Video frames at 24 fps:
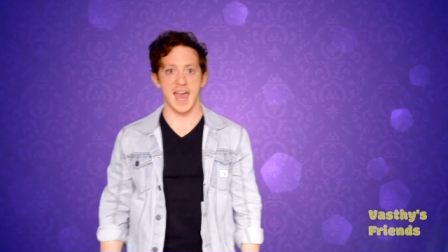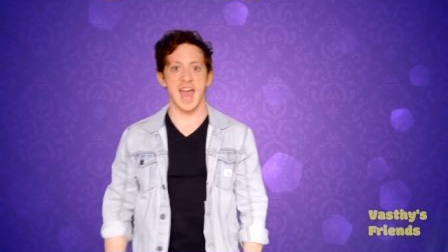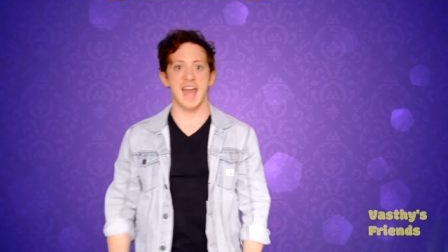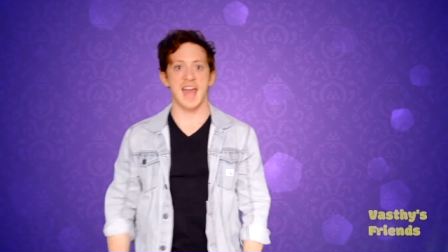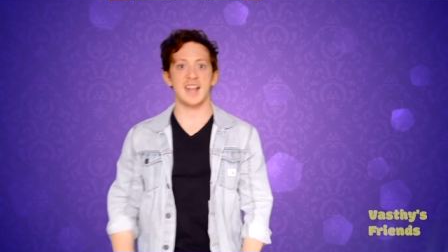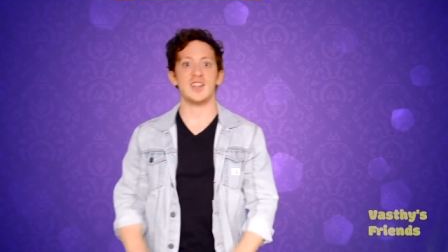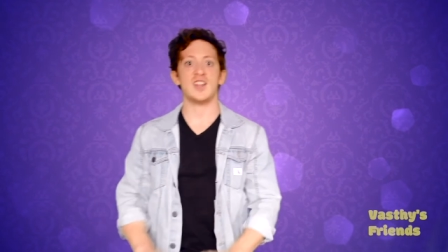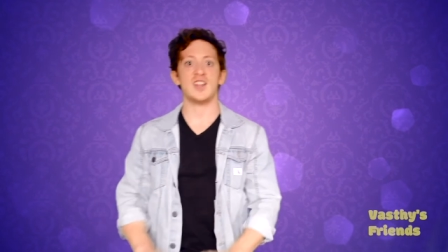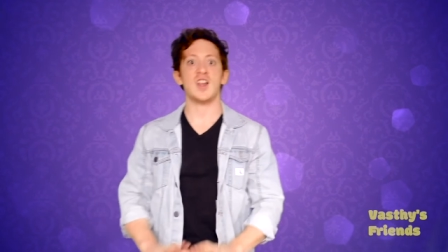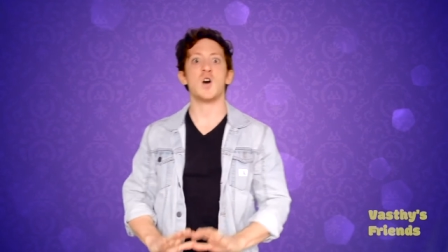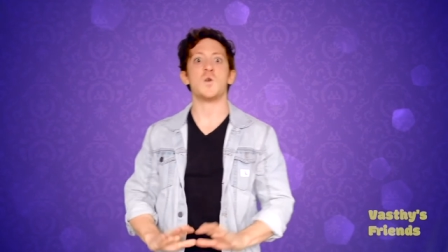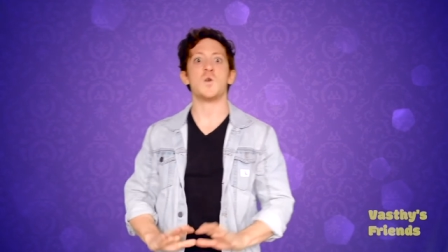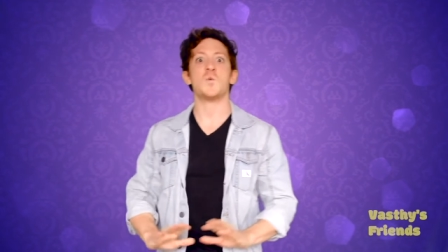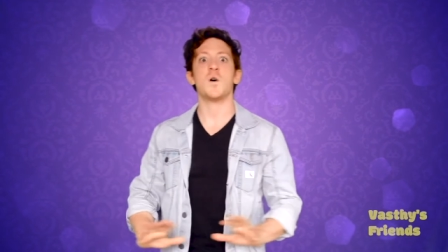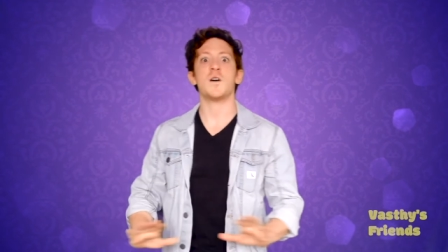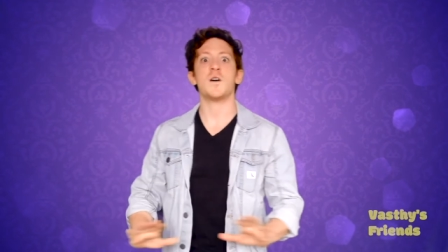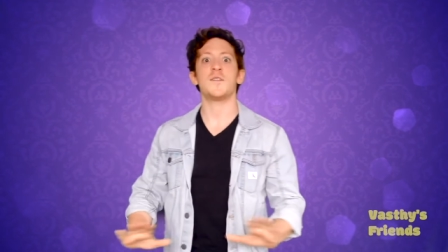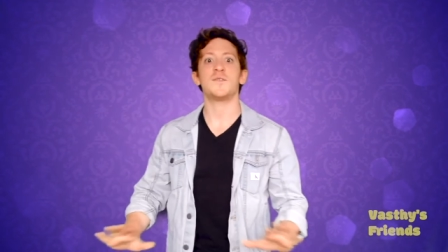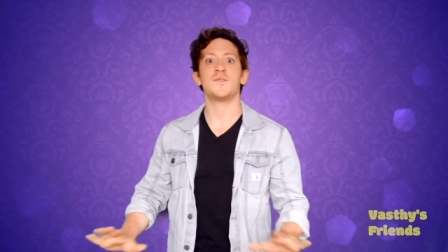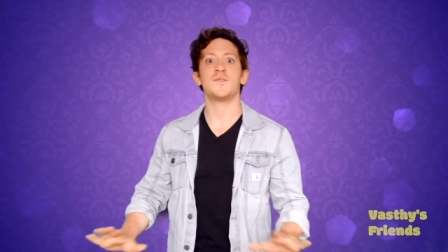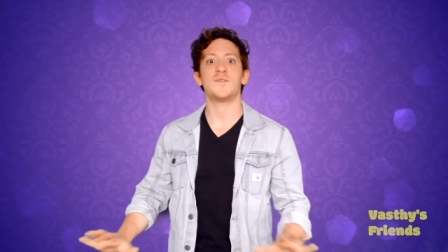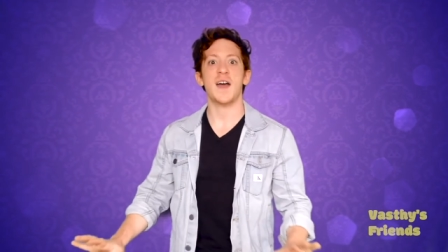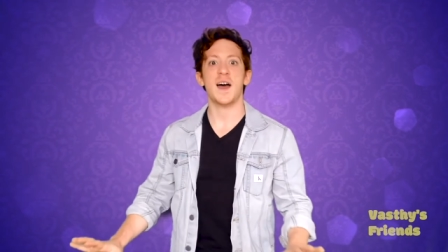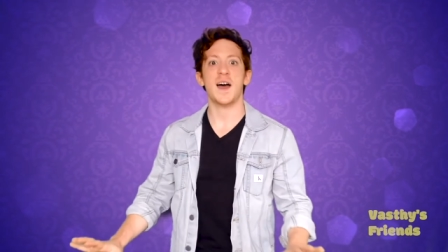And no
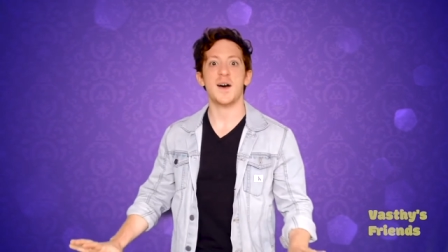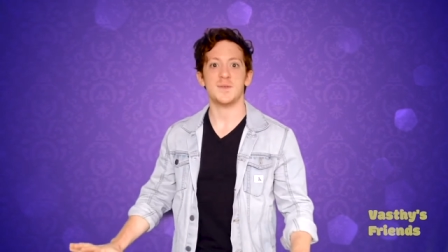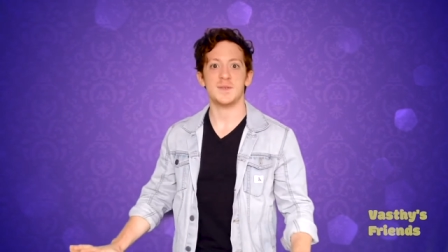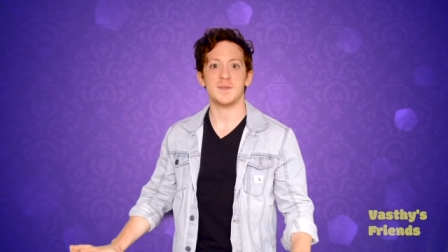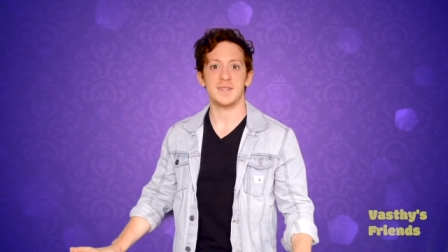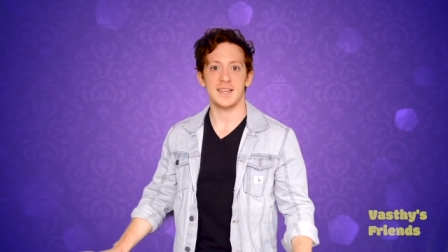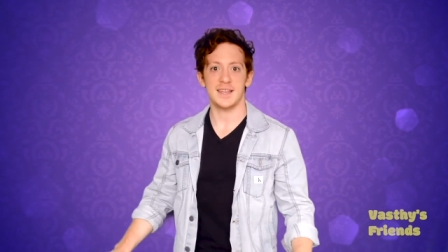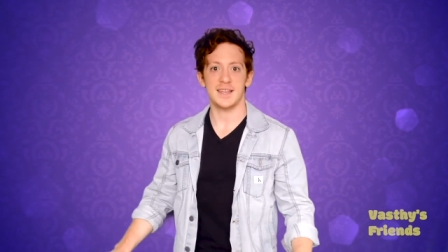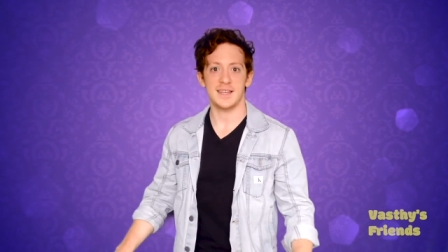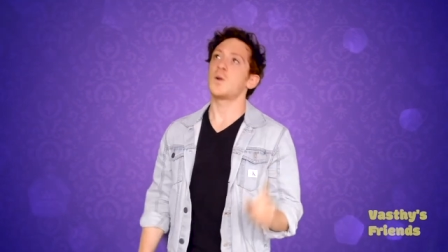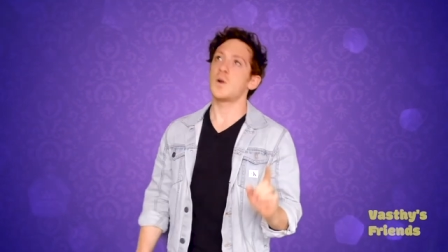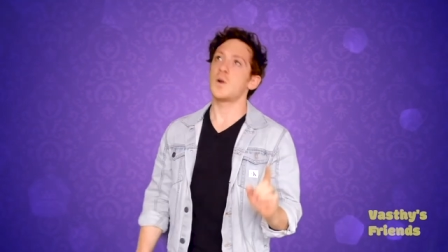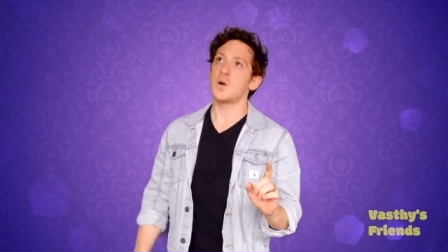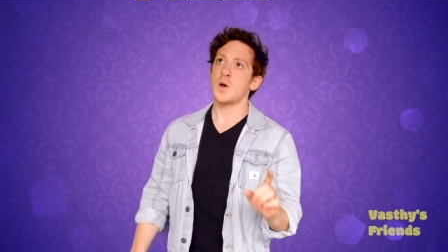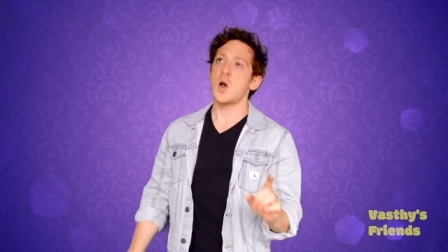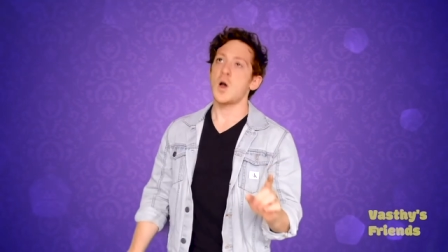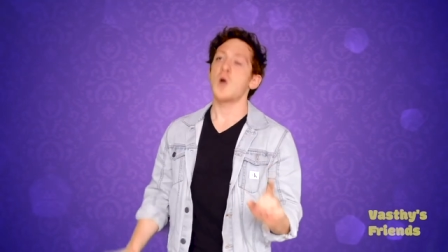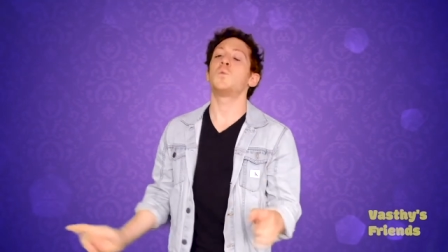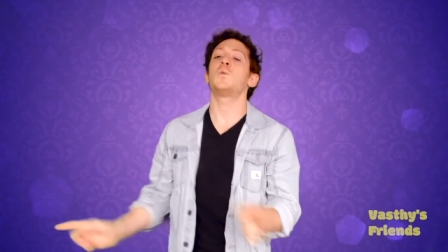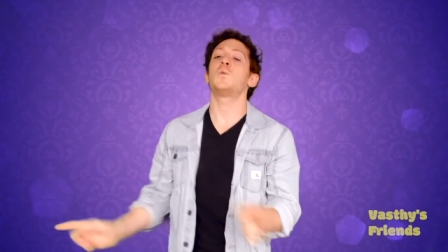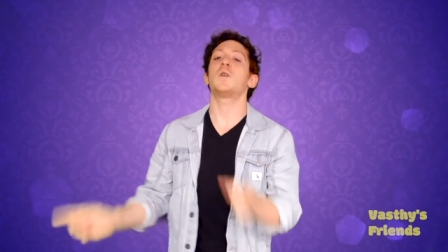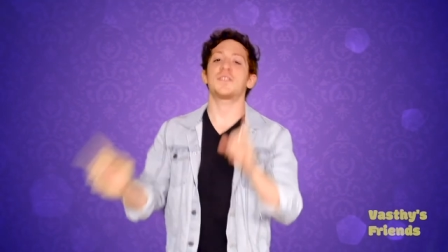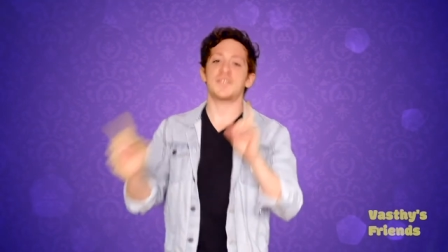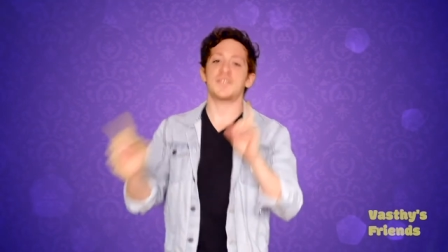one found it.
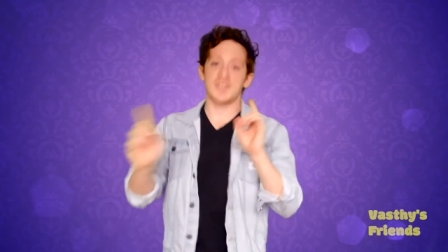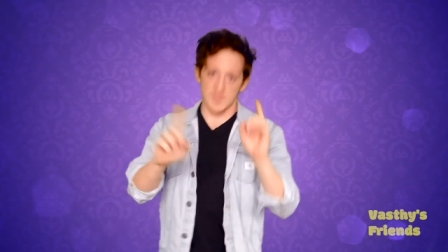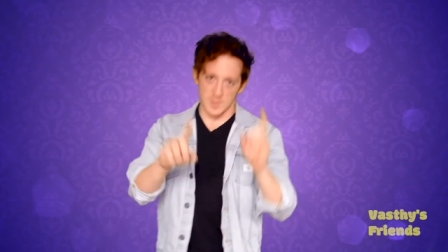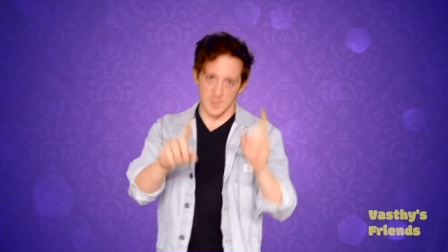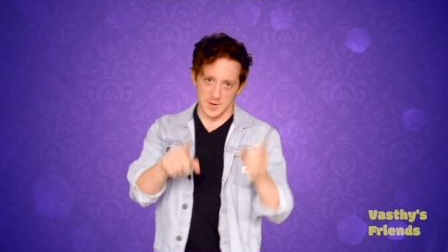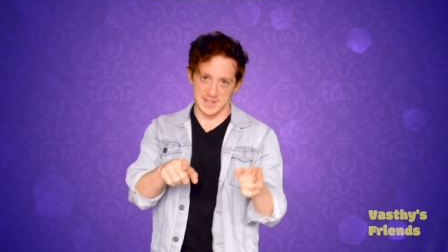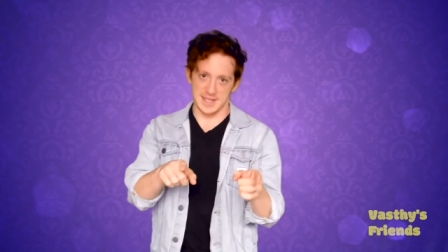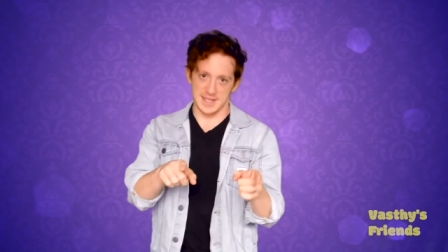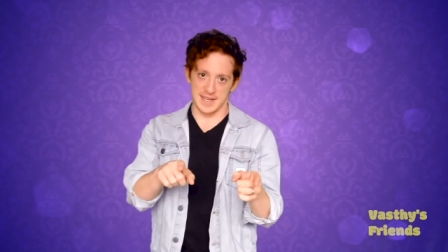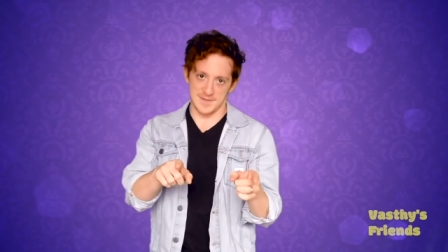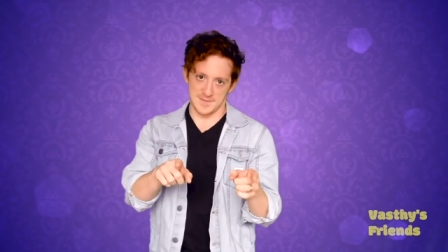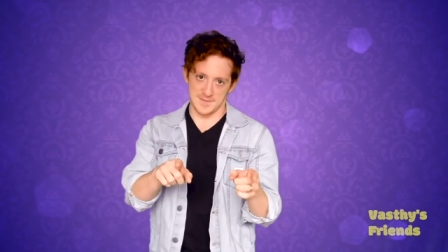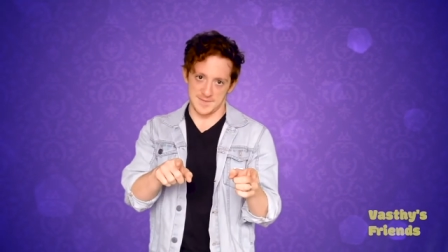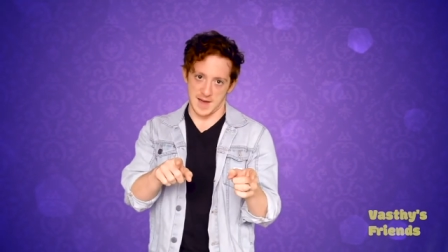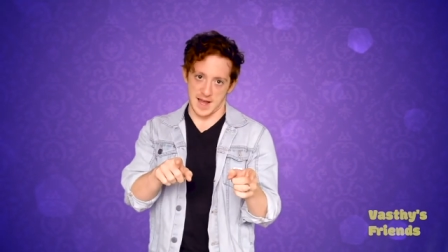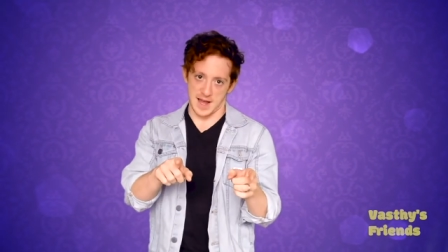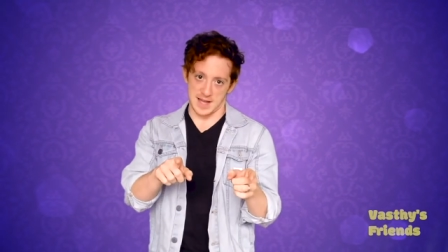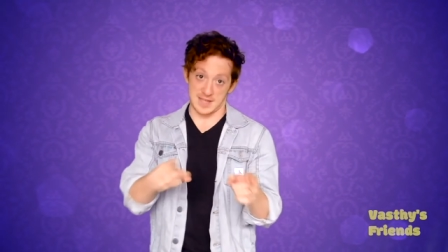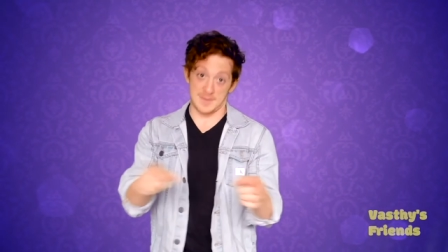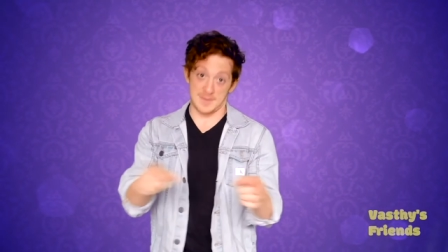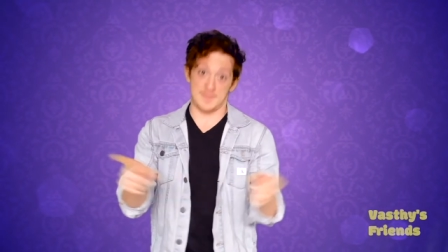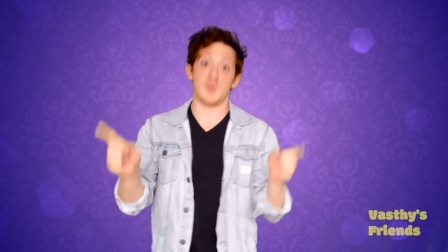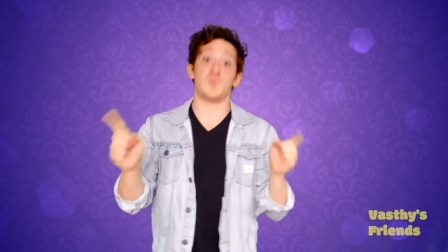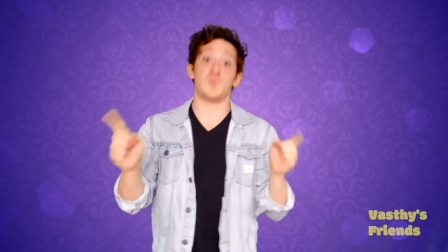Well, someone did find it,